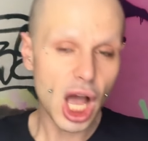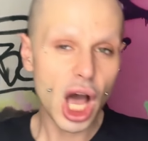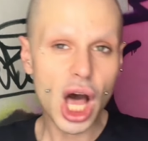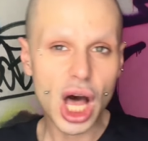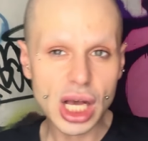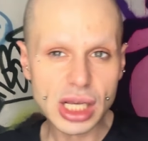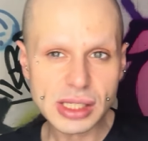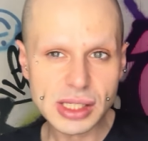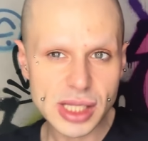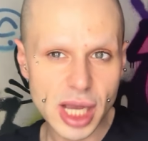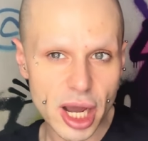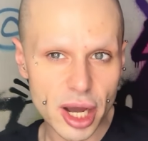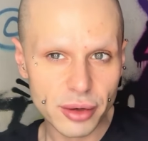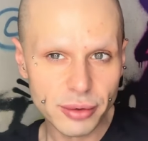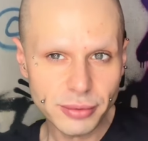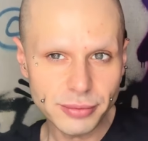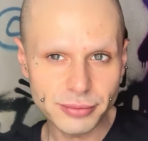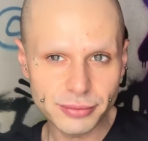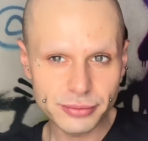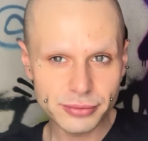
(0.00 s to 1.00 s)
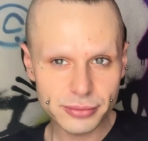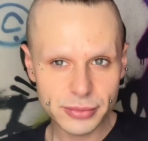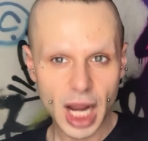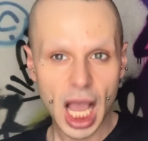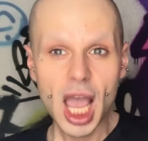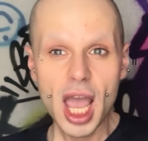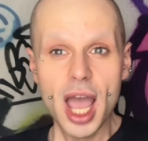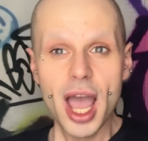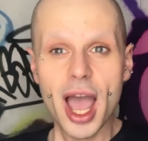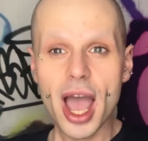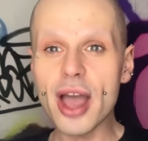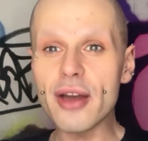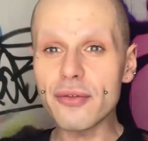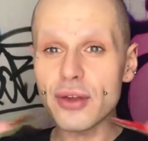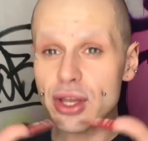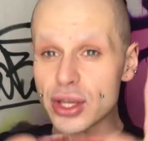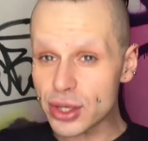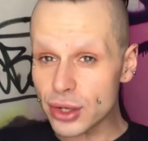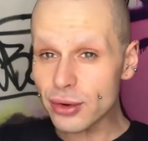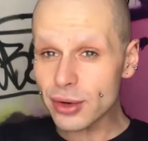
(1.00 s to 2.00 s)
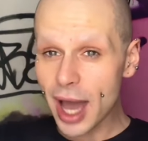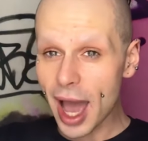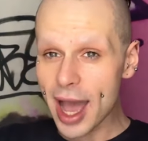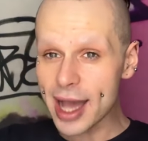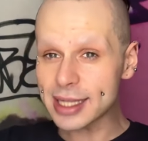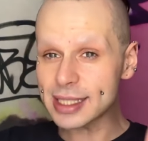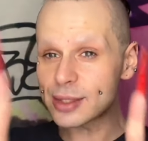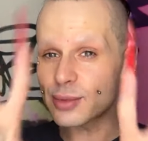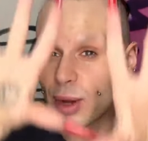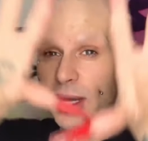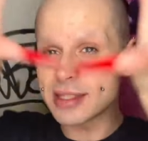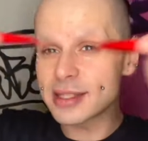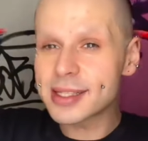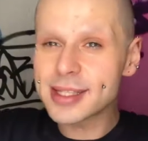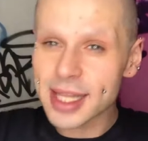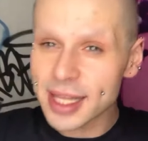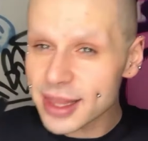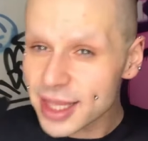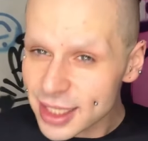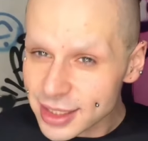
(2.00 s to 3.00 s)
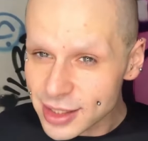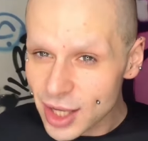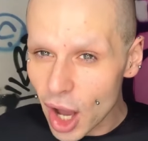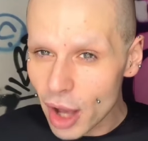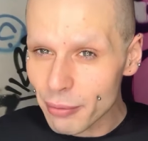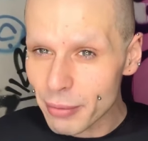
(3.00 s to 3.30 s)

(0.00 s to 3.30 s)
Also, if you guys want Cynthia Doll